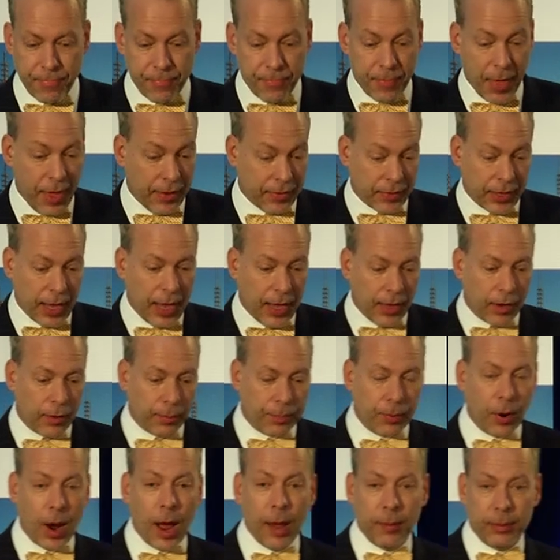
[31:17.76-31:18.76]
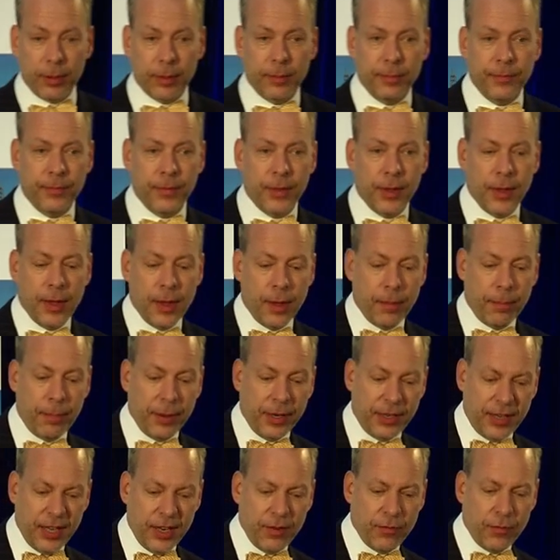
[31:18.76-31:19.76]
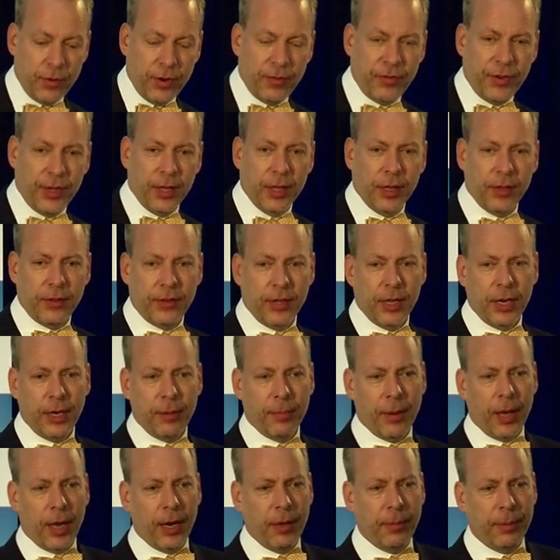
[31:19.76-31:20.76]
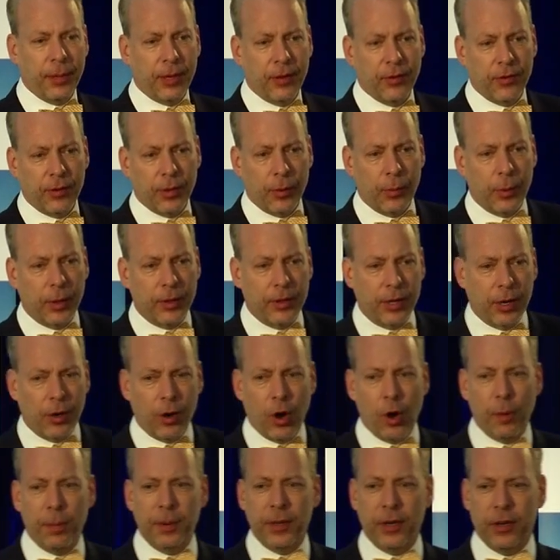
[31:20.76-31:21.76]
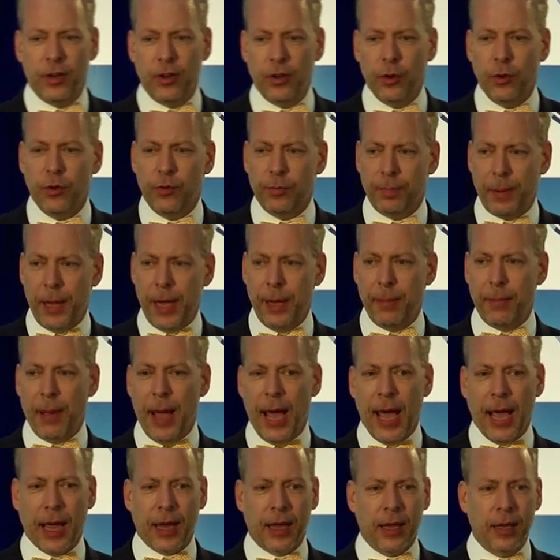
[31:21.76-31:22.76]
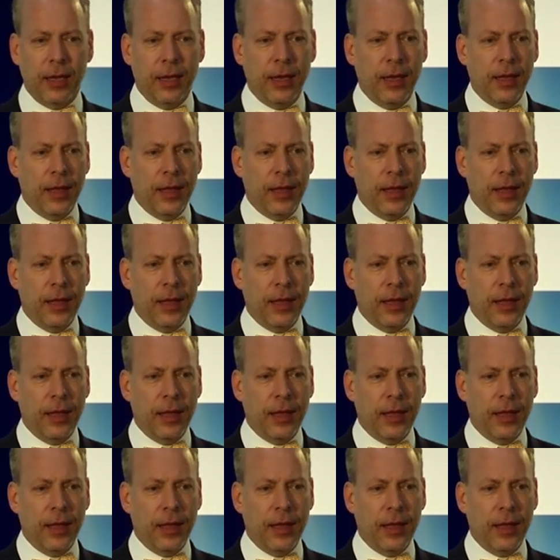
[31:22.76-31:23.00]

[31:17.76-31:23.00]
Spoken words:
that they had a problem, but didn't reveal it to anybody because what they're hoping to do is pay back